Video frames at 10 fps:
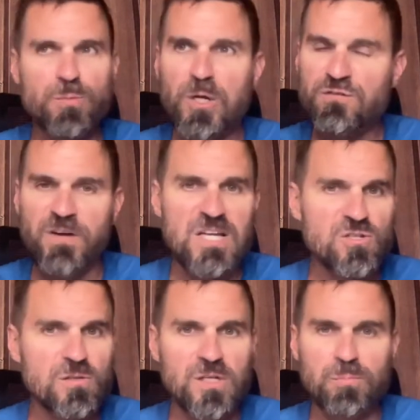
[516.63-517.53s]
much
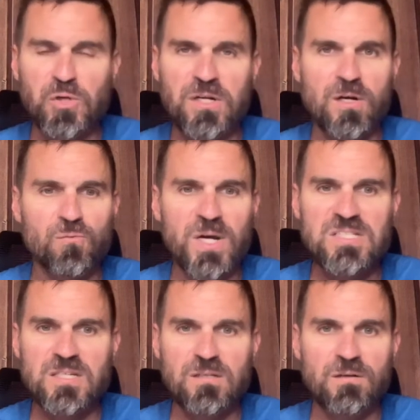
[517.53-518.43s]
faster than you're planning on
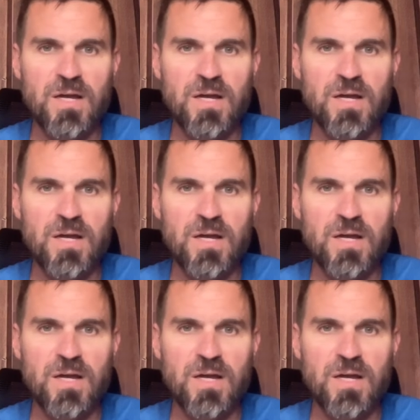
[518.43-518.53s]
racing the,